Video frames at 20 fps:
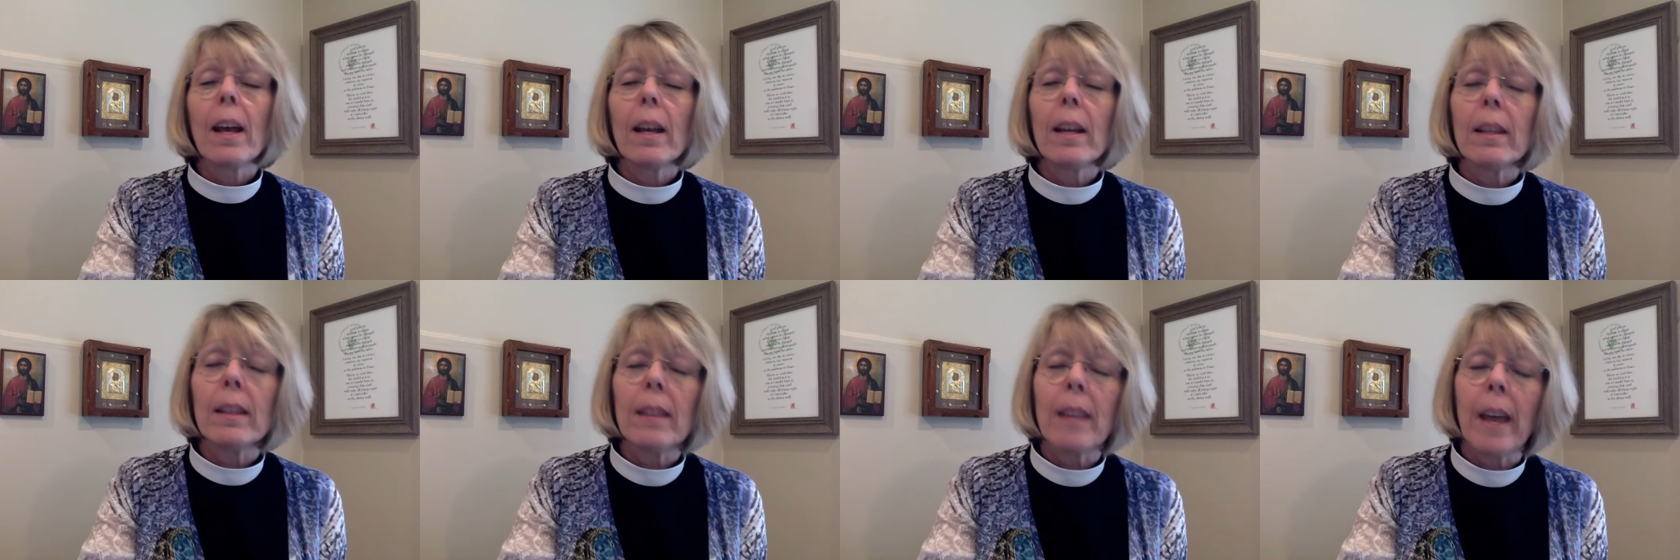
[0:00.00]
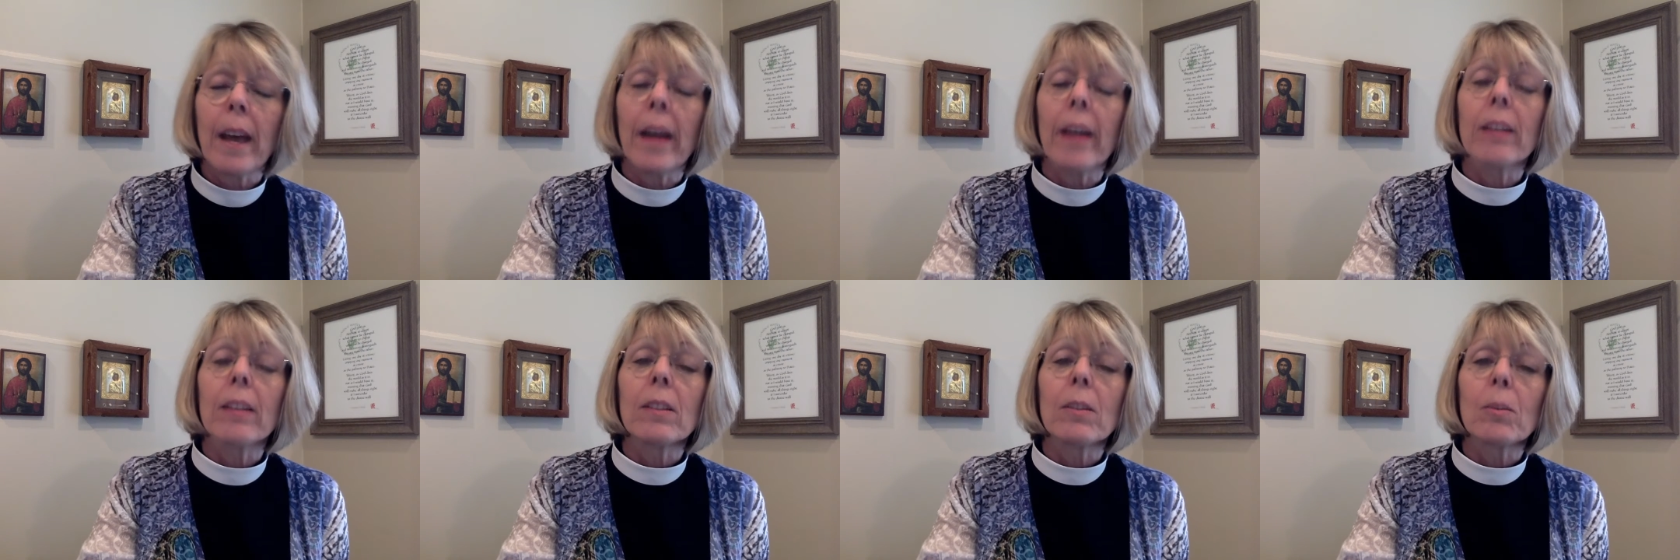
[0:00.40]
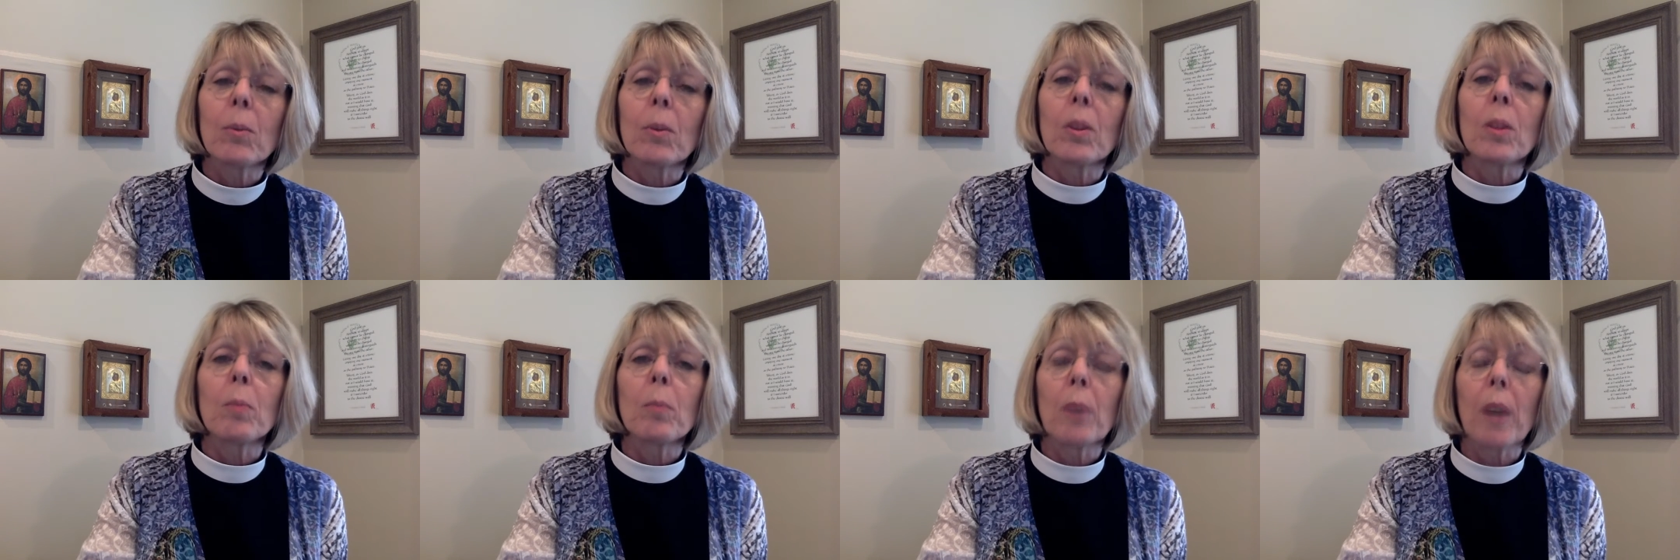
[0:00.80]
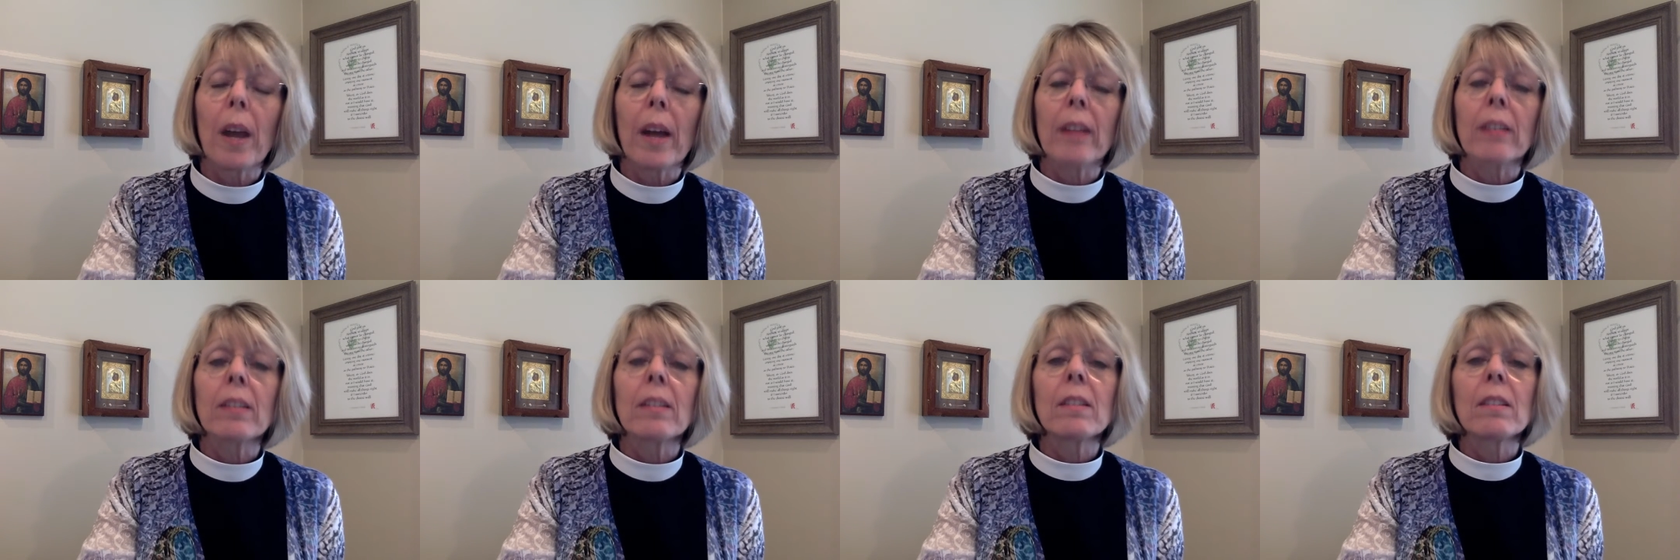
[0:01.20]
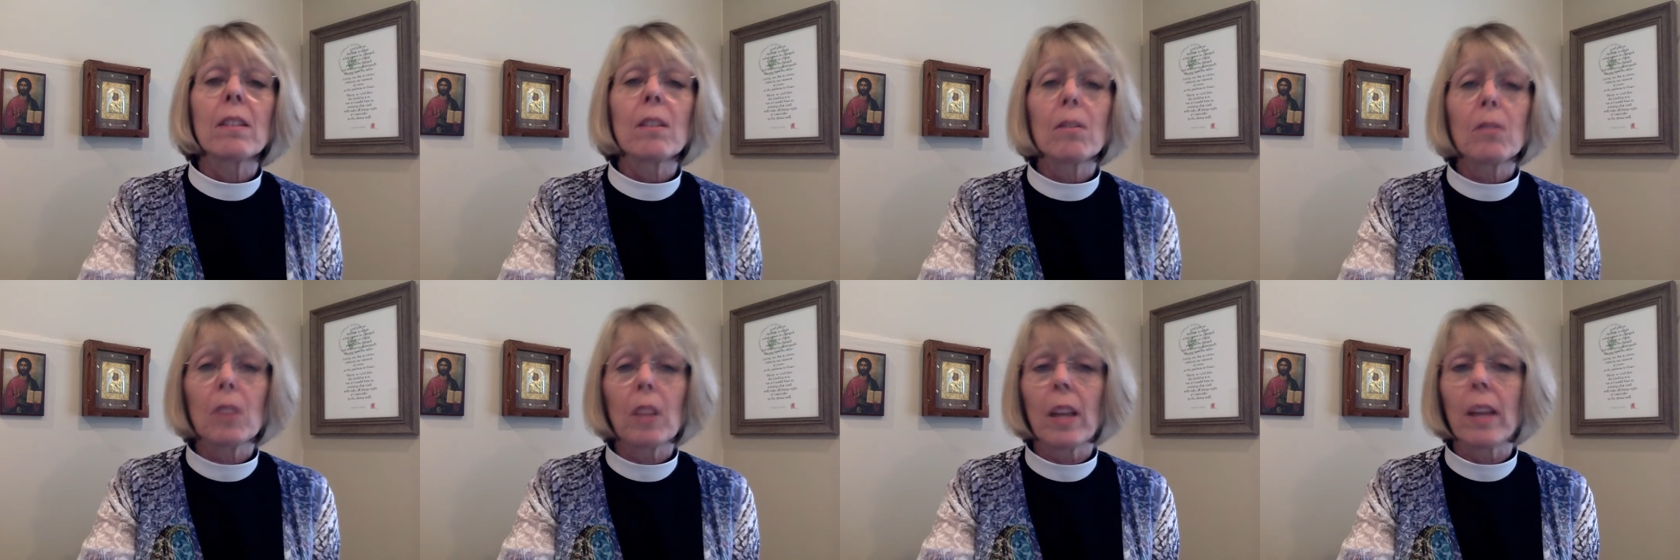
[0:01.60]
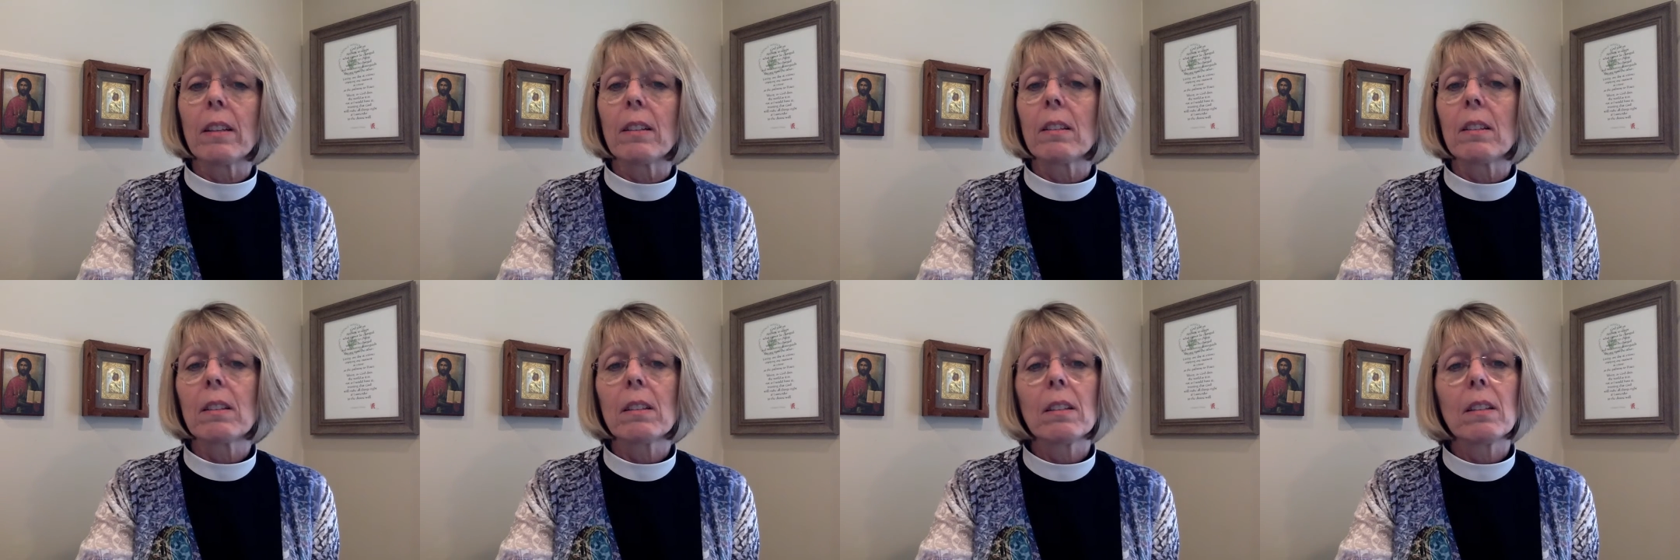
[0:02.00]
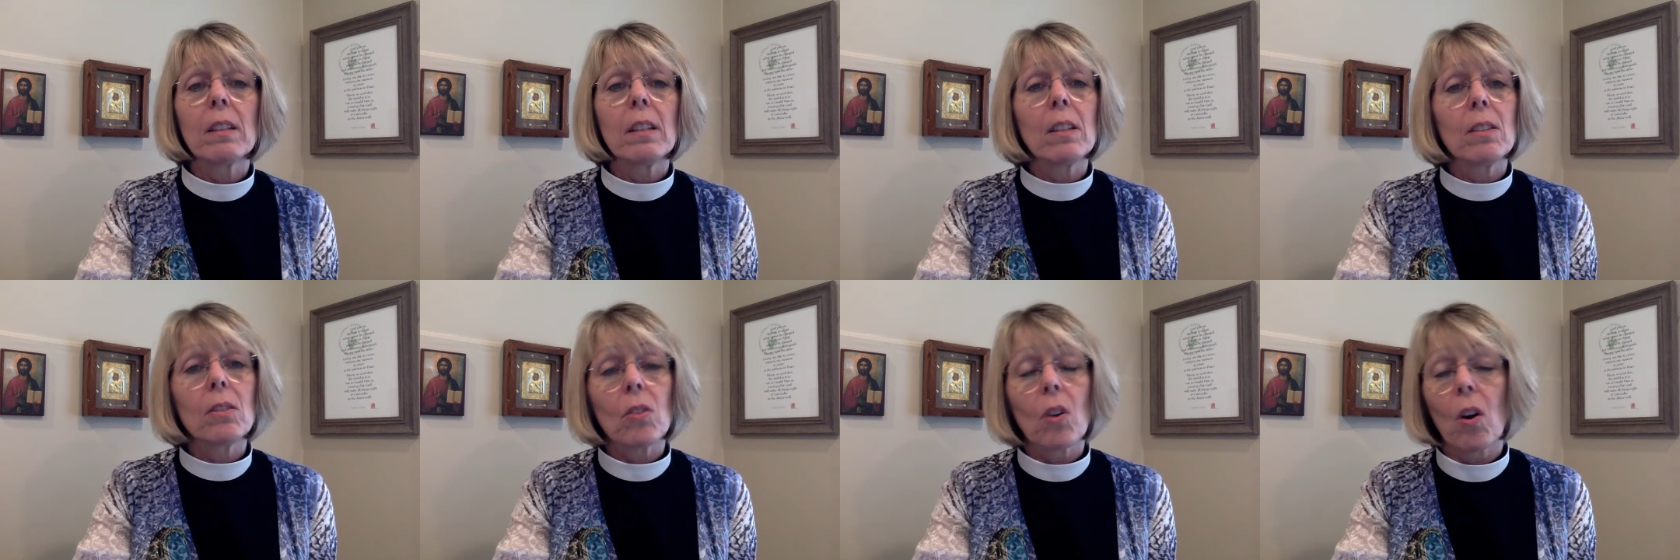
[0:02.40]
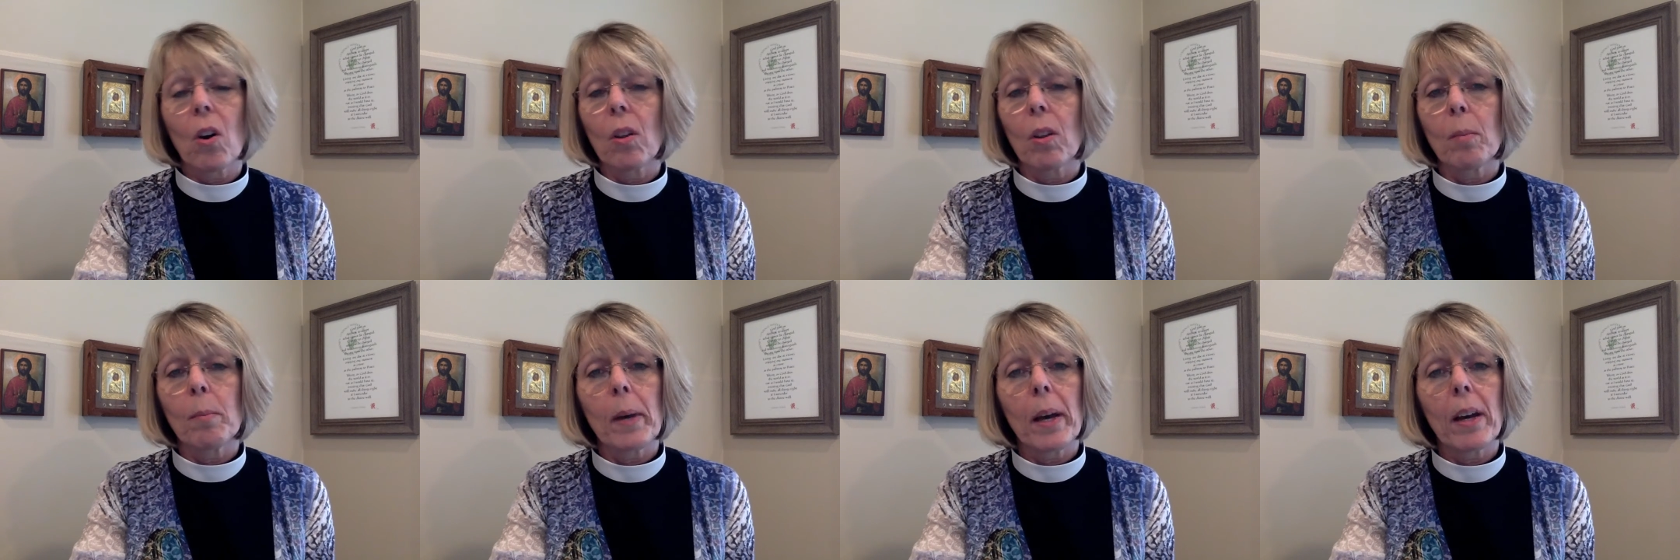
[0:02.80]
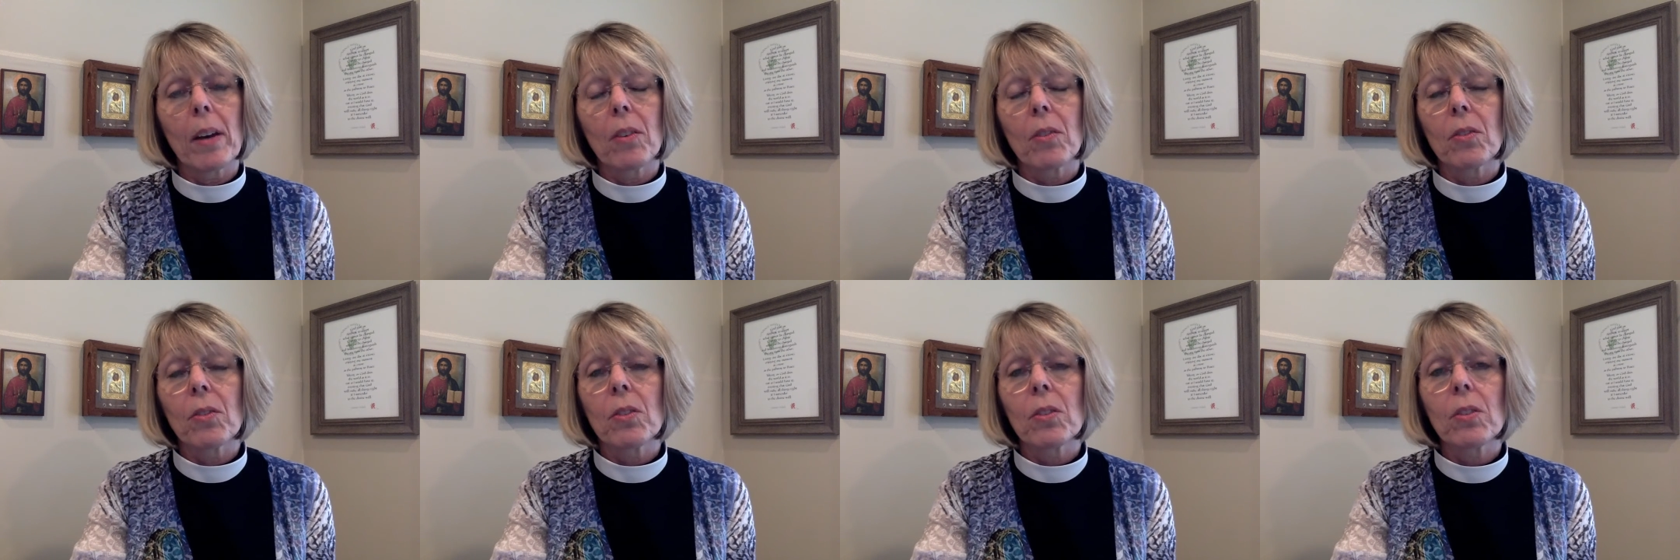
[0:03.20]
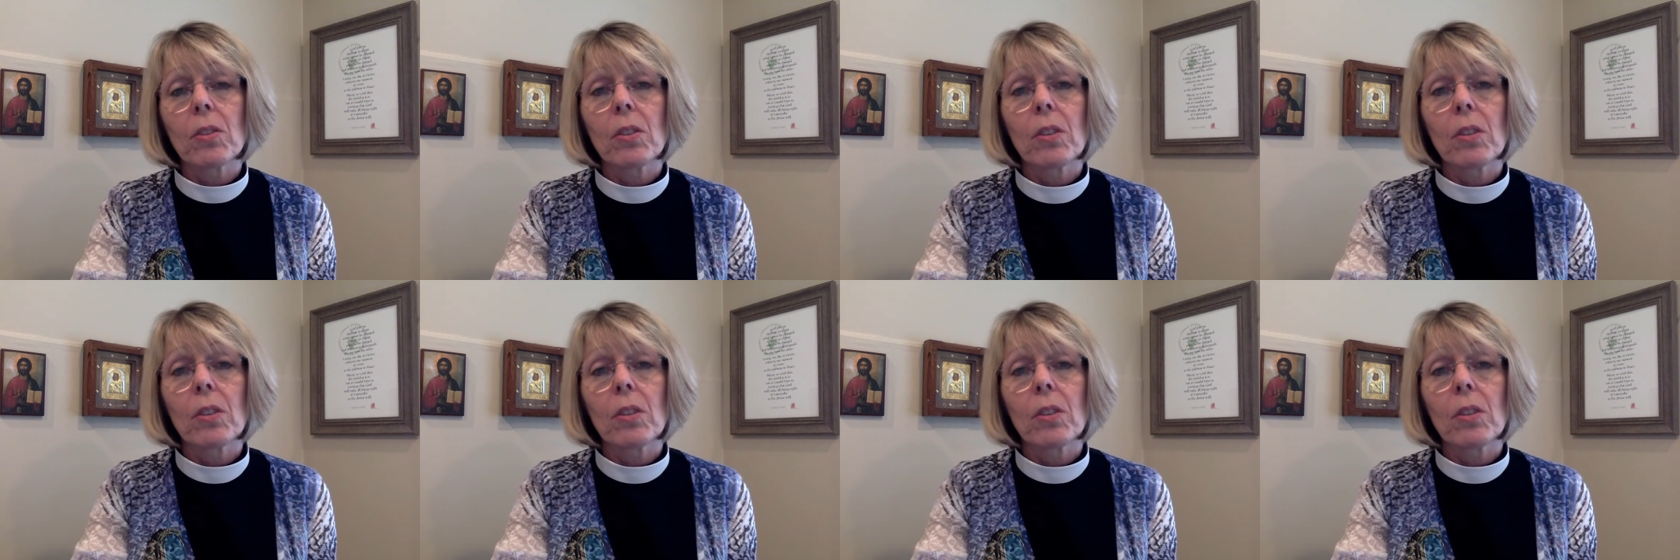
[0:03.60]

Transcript: And that is what the practice of Lent is all about.